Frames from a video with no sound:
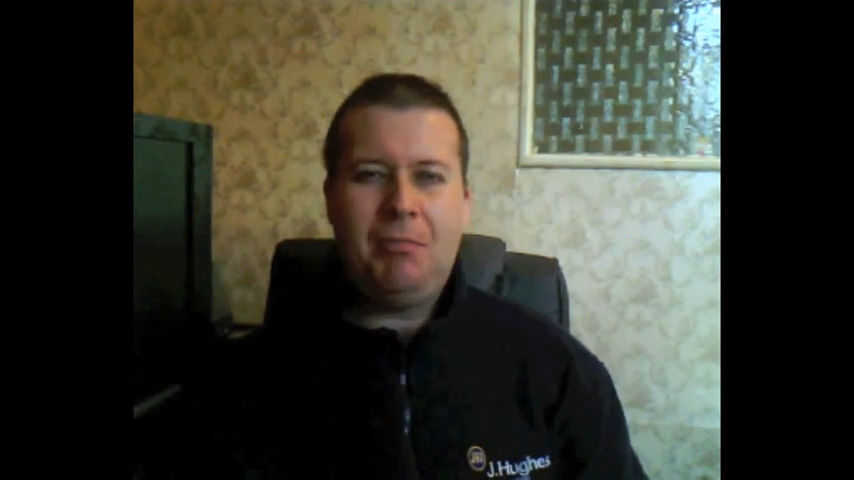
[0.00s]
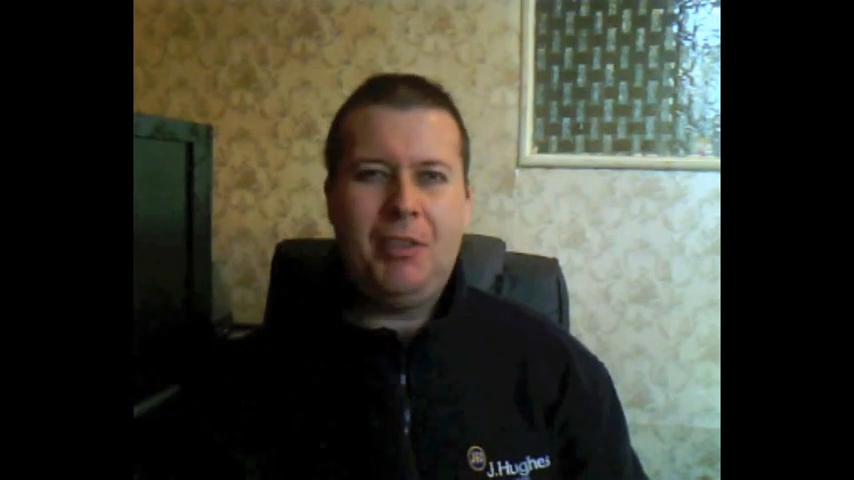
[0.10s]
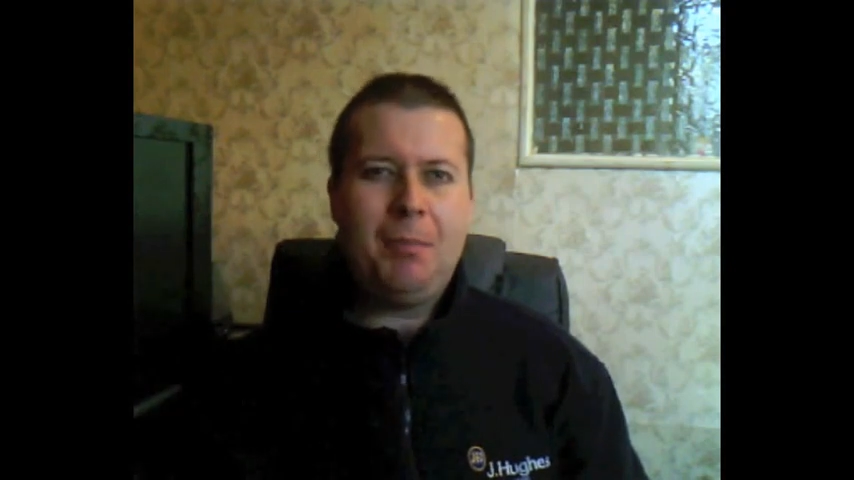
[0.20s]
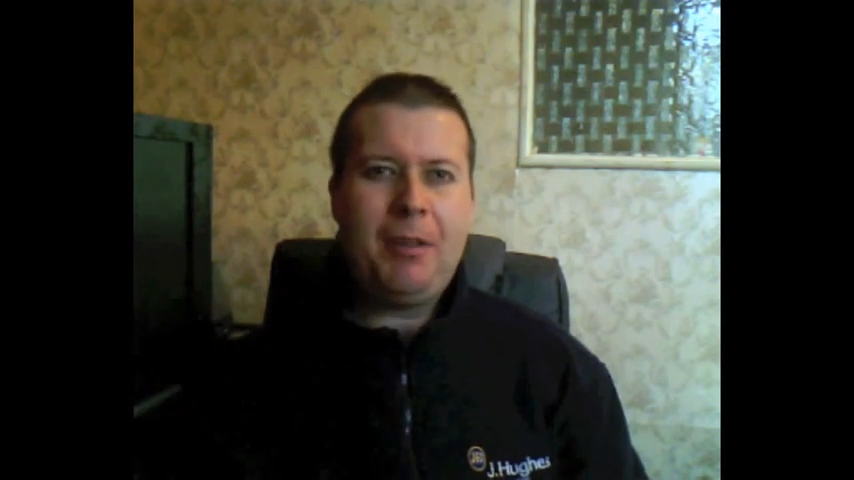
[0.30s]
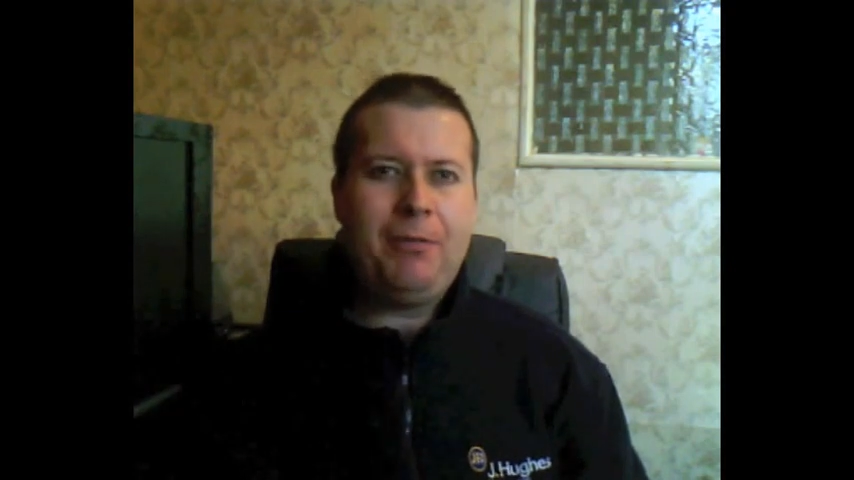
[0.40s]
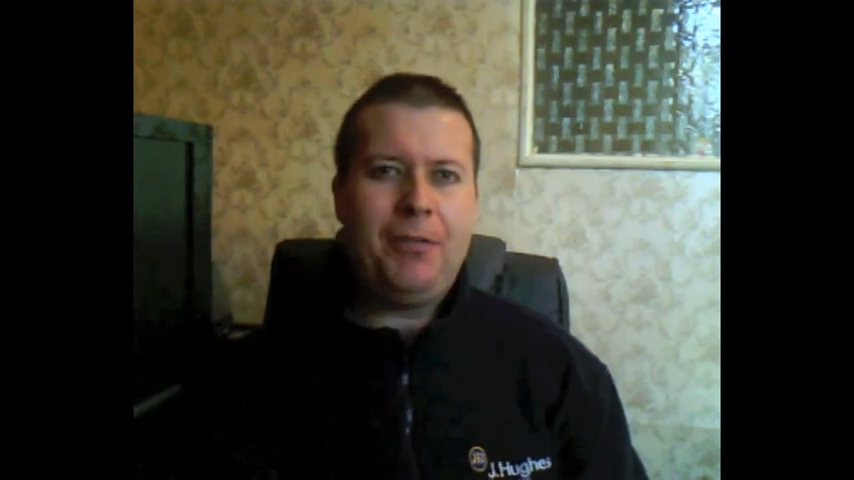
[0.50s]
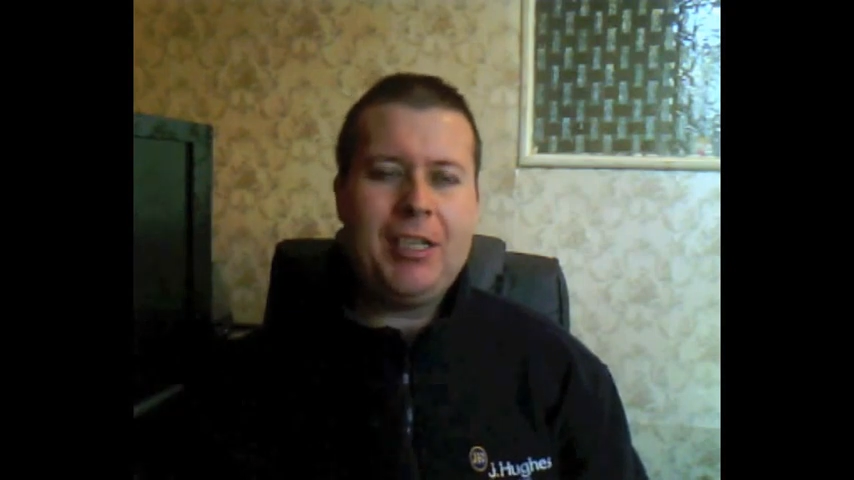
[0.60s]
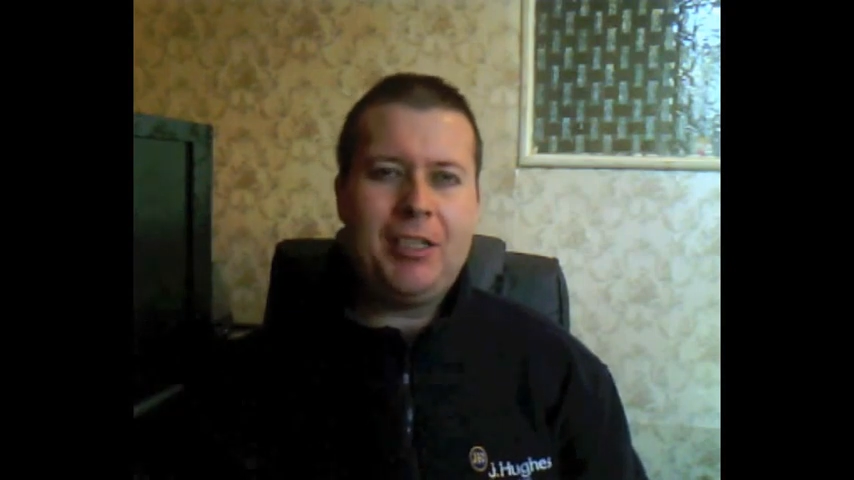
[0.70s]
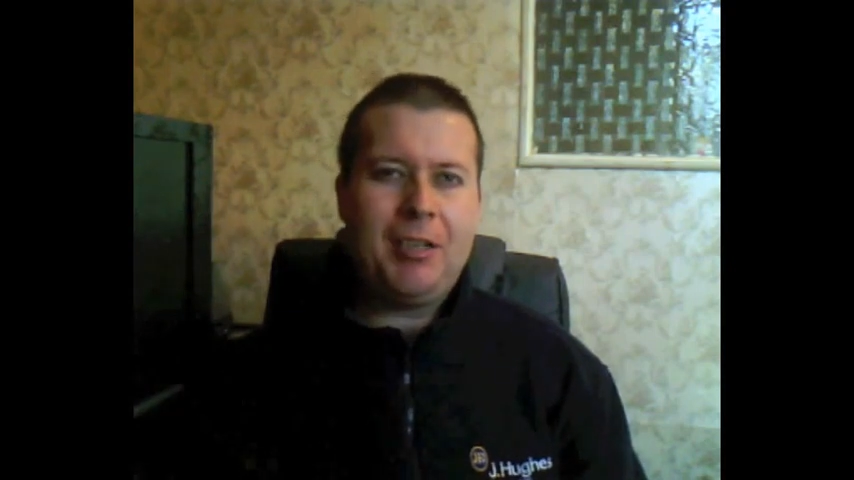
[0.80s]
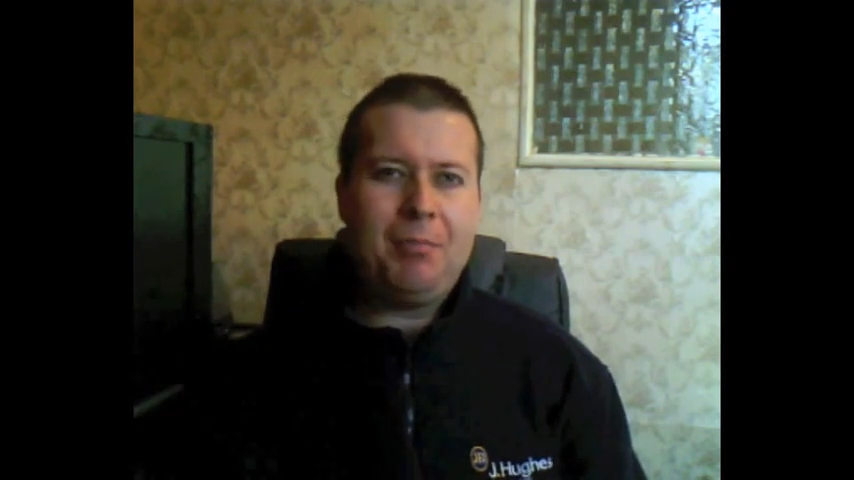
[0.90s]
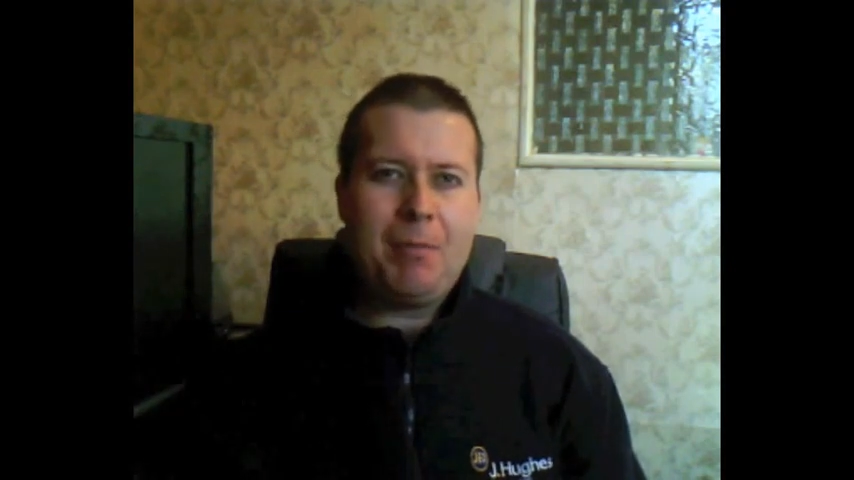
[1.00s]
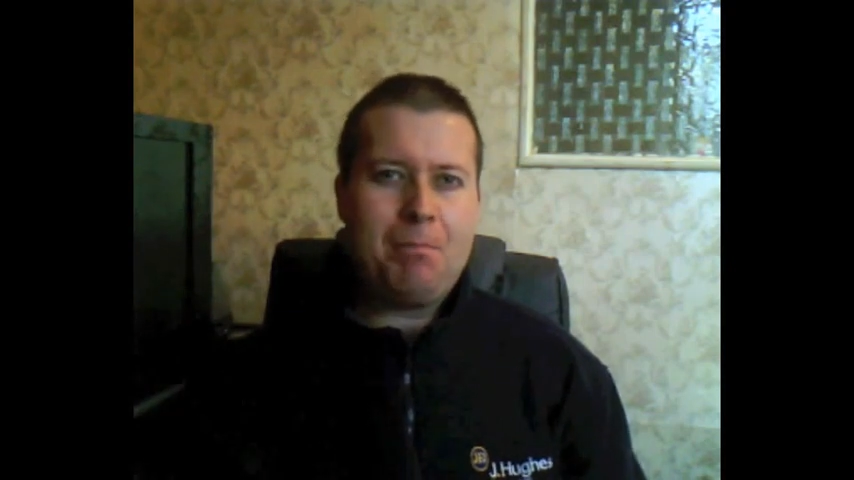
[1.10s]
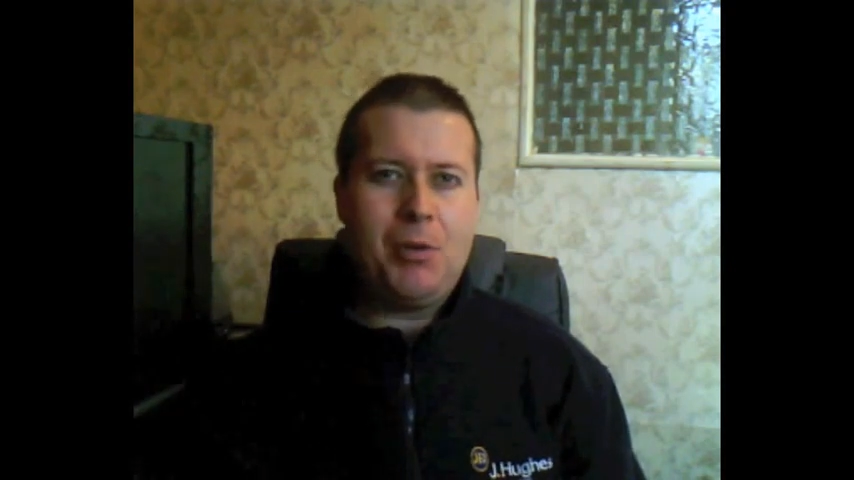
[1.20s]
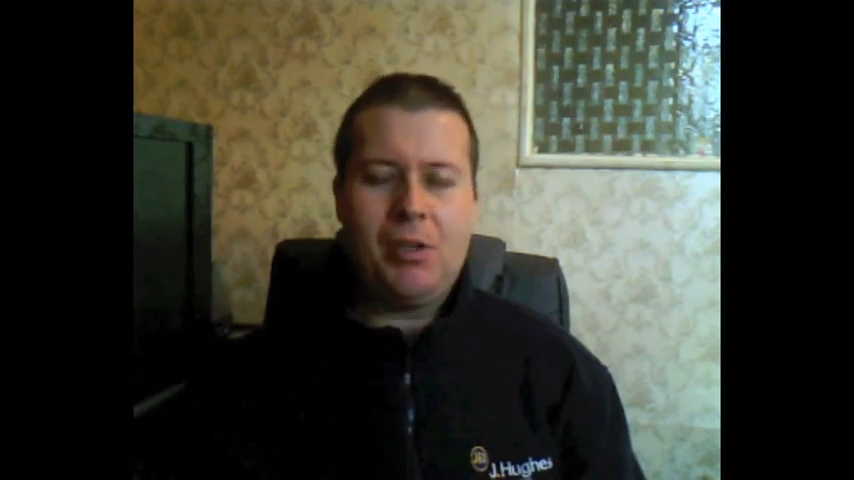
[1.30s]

normally finishing with